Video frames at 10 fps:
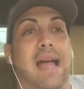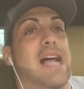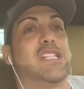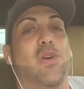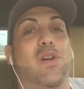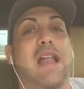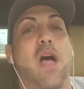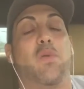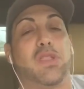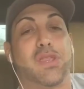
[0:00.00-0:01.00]
I started
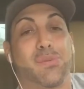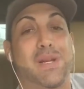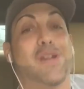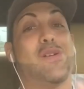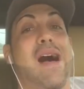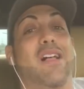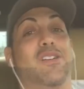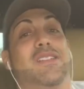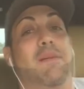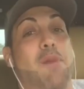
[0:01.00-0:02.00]
out with $300,